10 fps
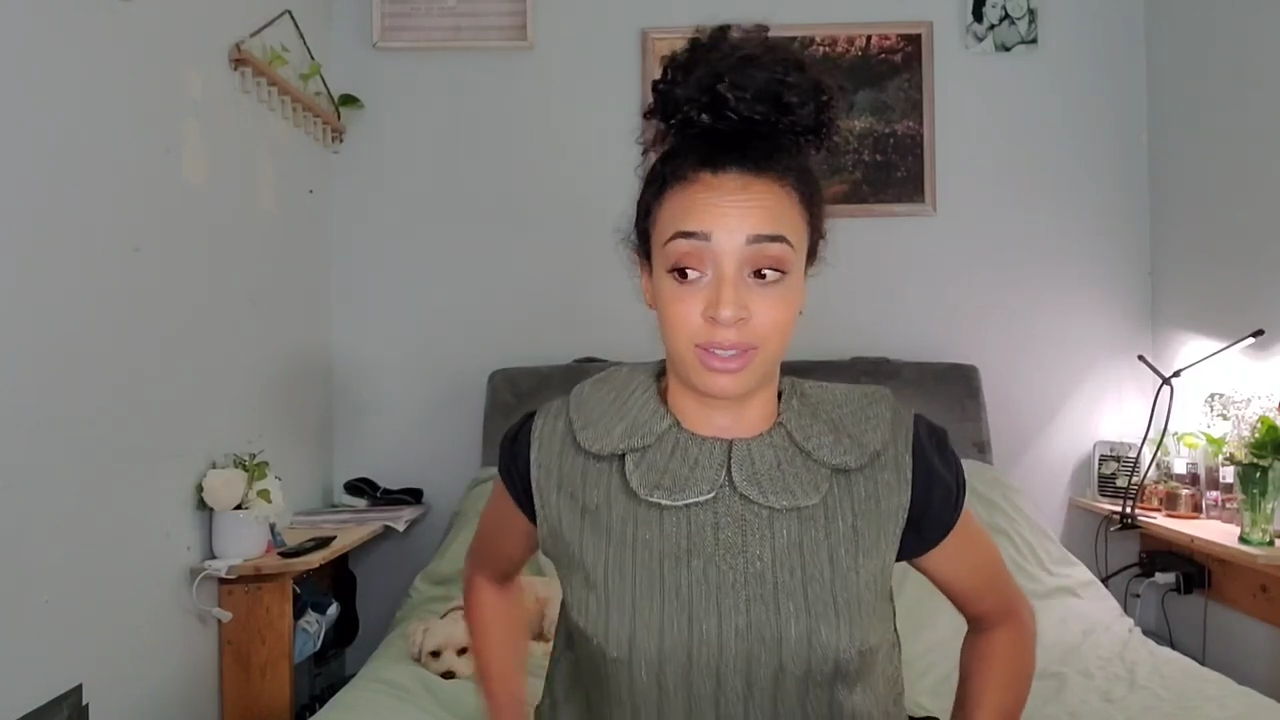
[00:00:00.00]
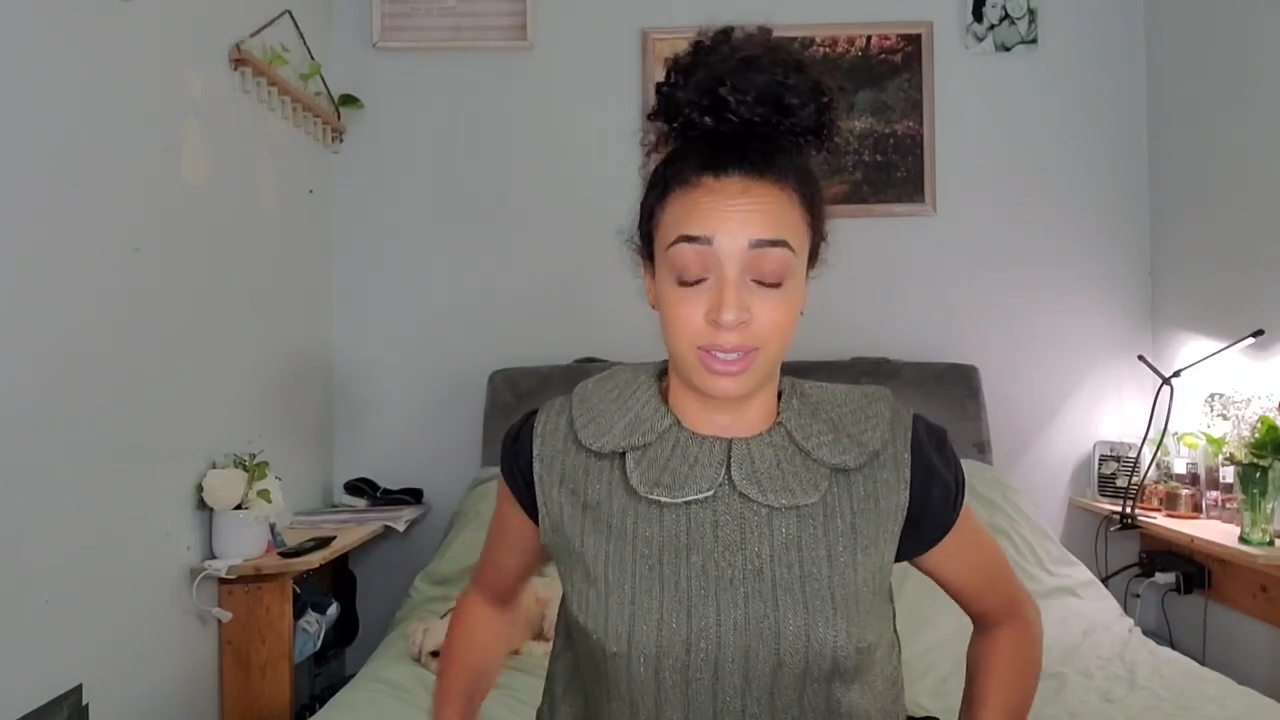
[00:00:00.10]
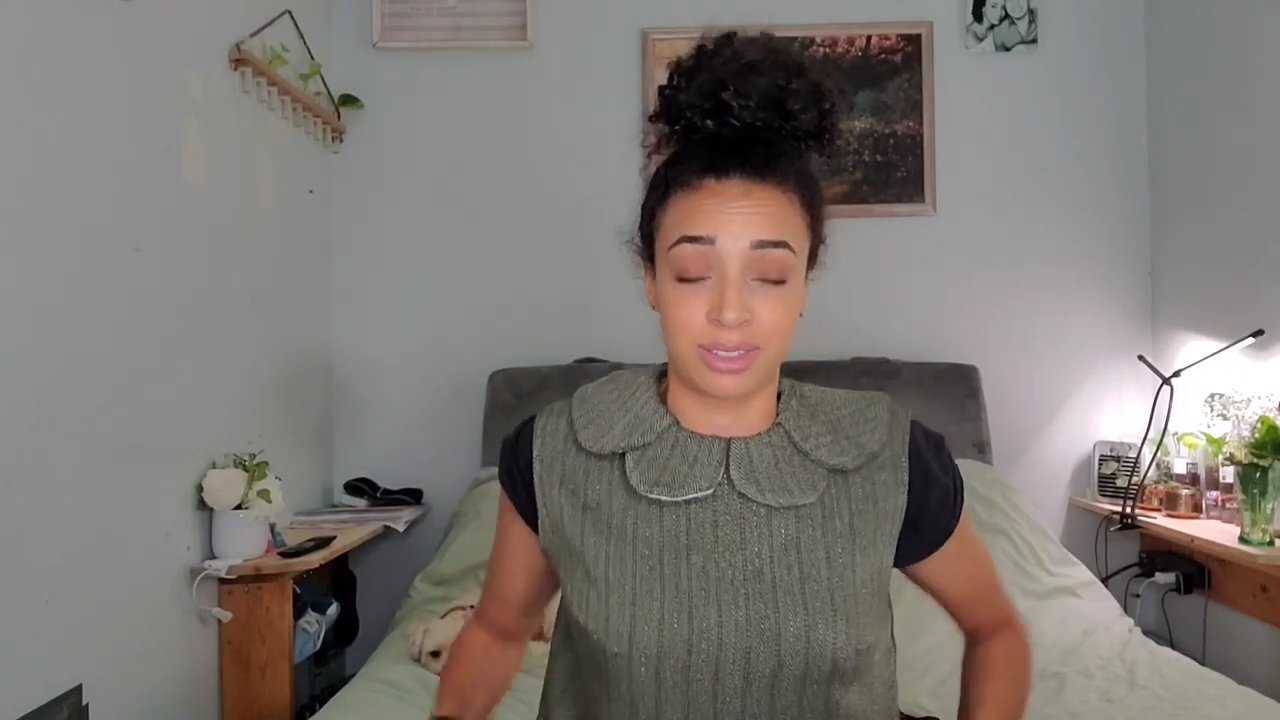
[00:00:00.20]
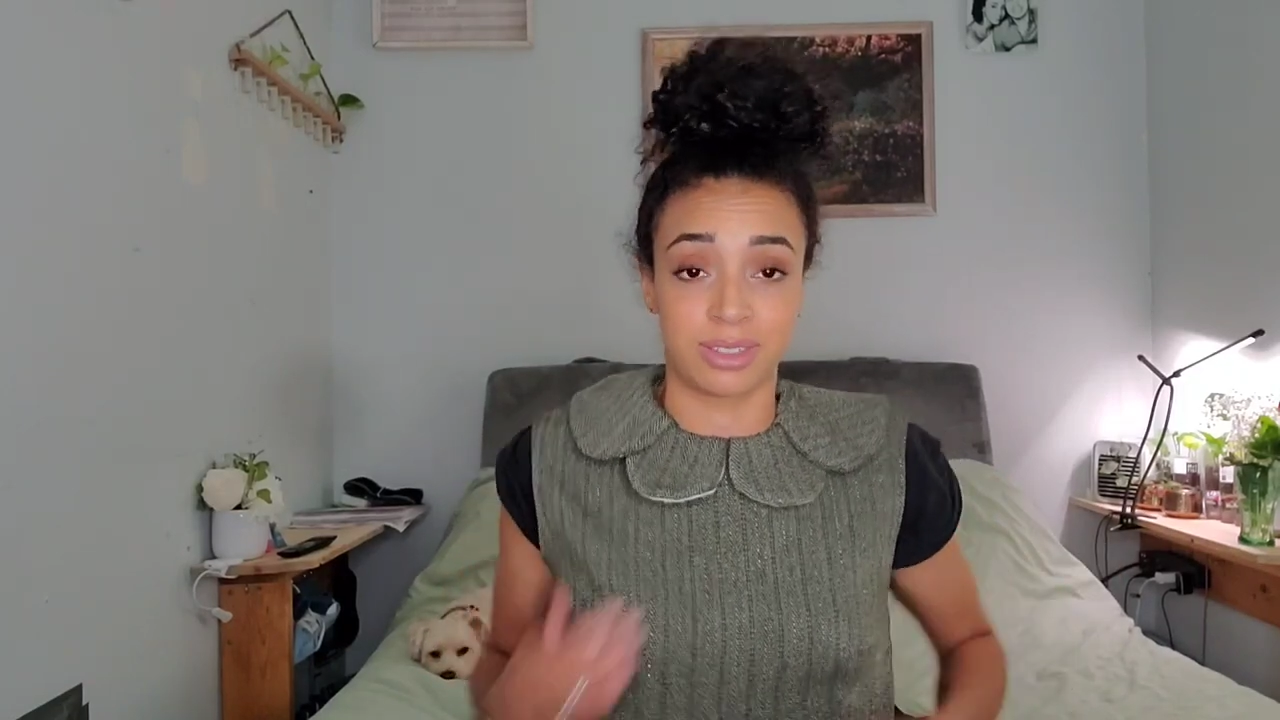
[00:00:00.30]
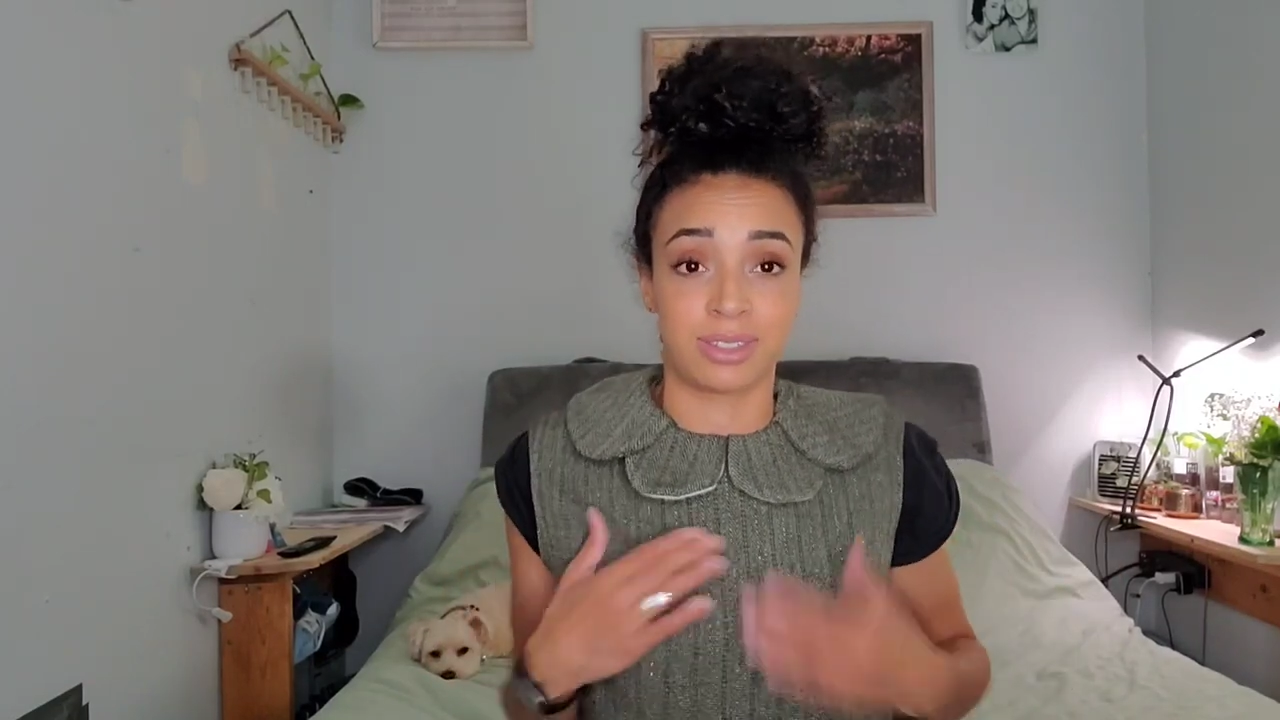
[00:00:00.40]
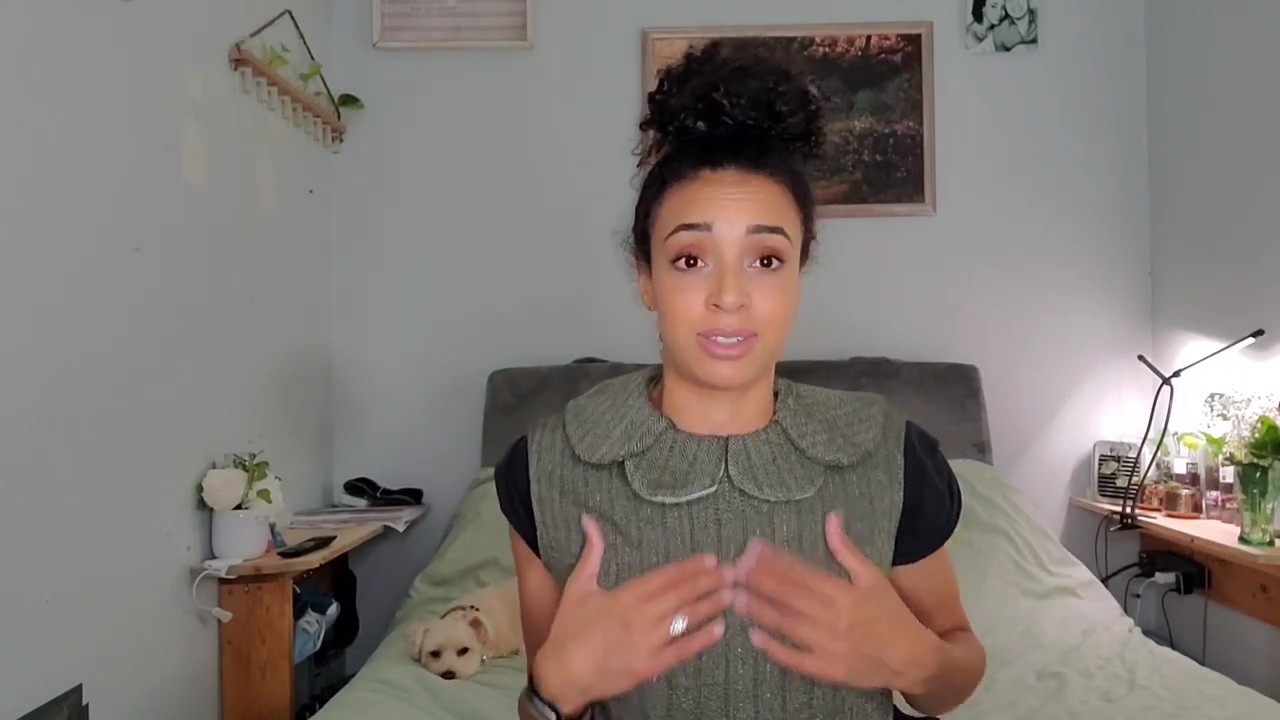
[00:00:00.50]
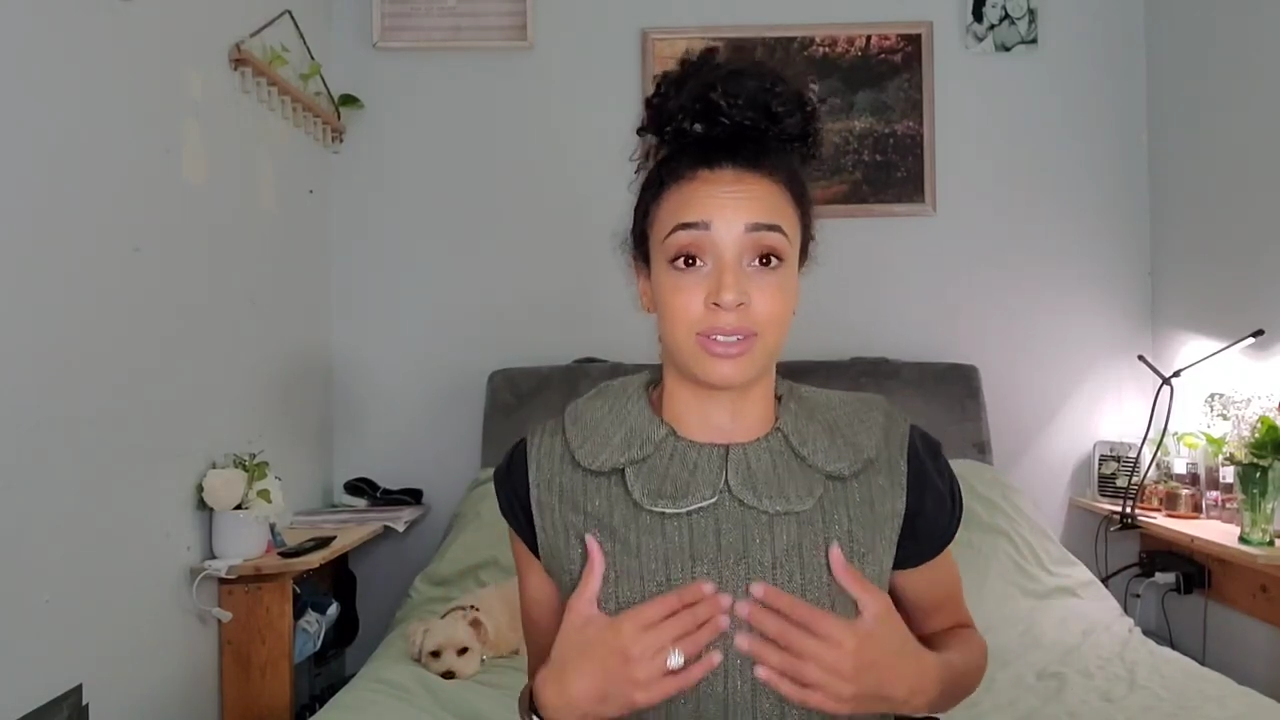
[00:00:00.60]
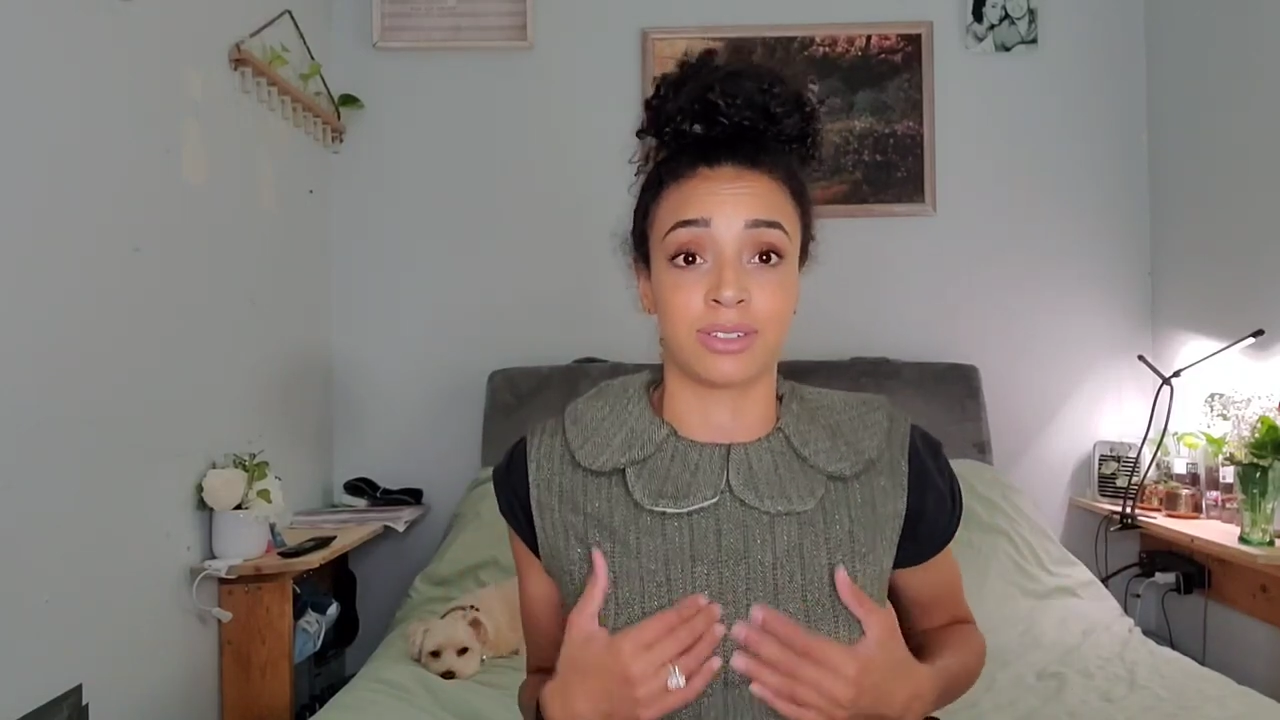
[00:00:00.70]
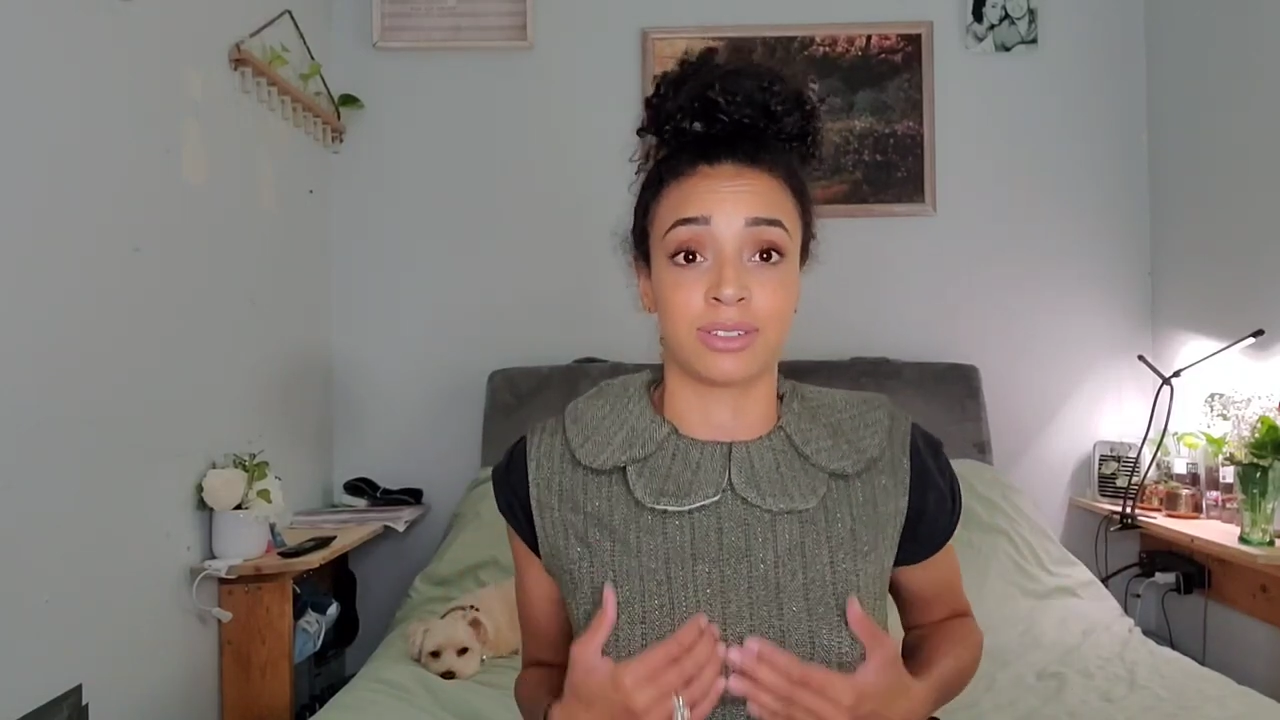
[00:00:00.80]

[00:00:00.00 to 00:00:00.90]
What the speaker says: this is still